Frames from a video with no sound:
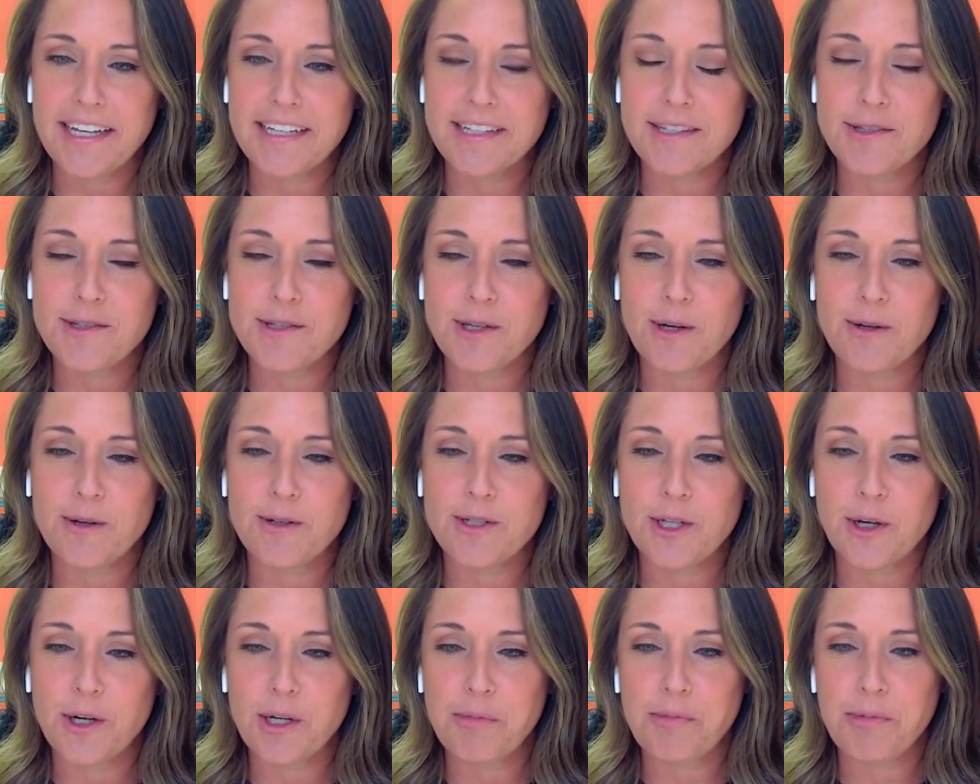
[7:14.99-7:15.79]
And so
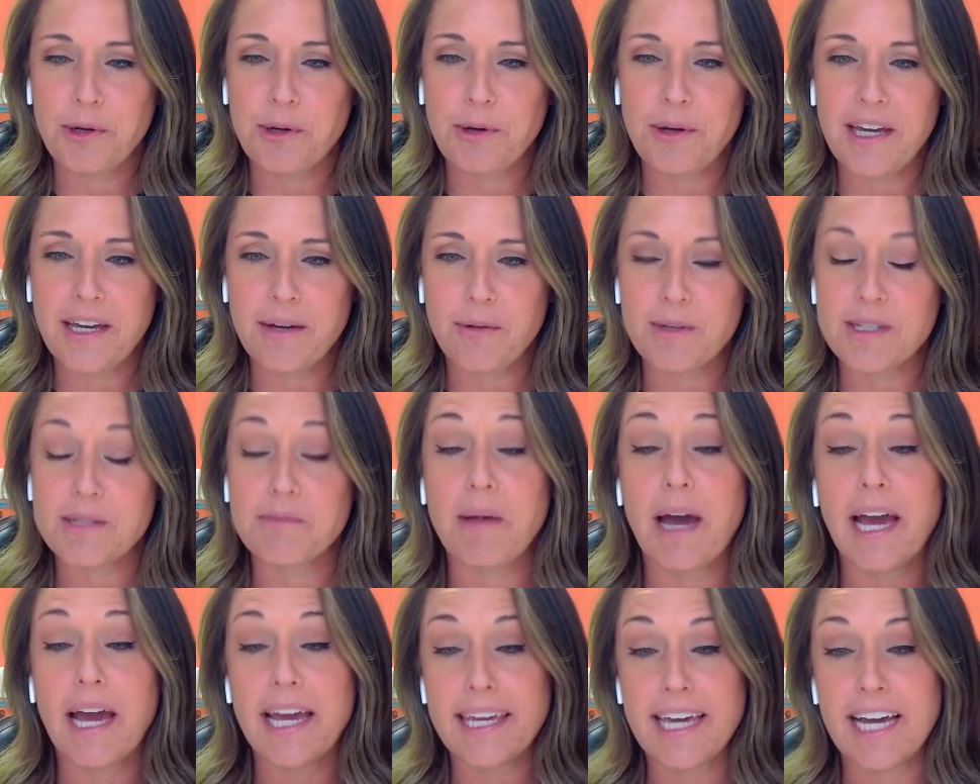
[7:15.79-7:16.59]
Jody Pruitt was
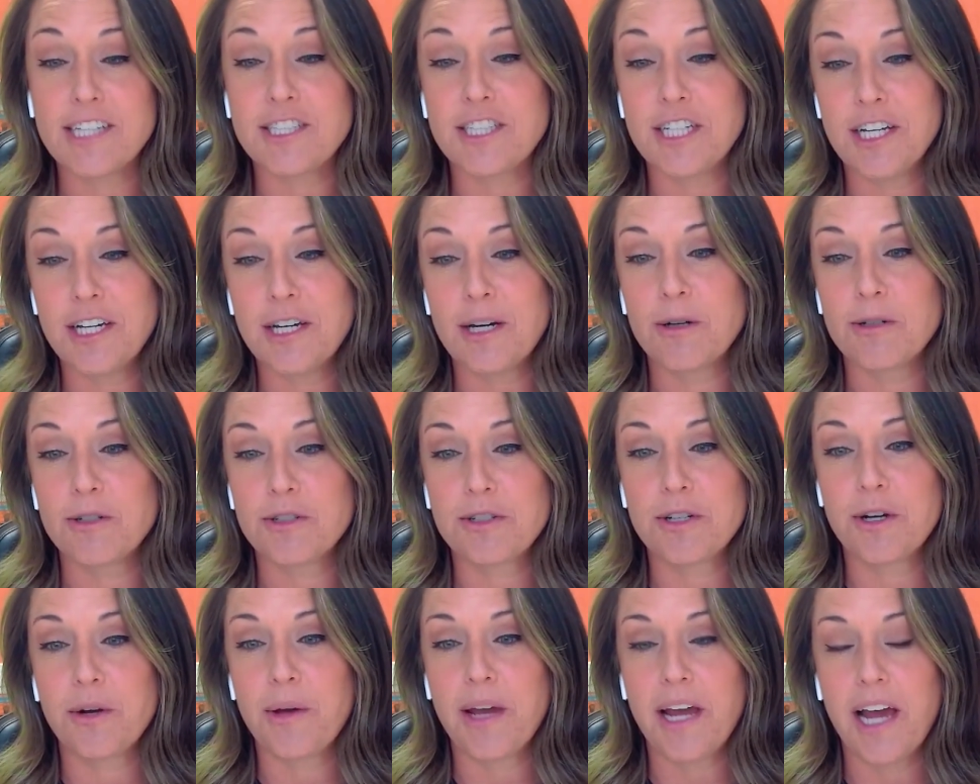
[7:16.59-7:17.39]
my catching coach
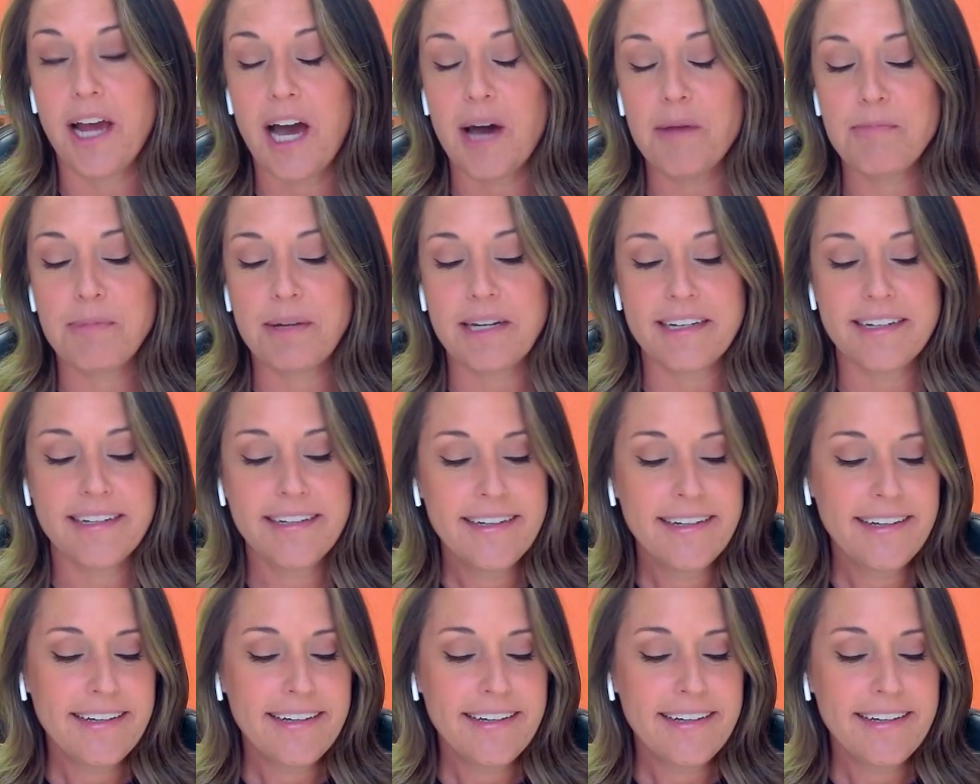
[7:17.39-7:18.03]
growing up and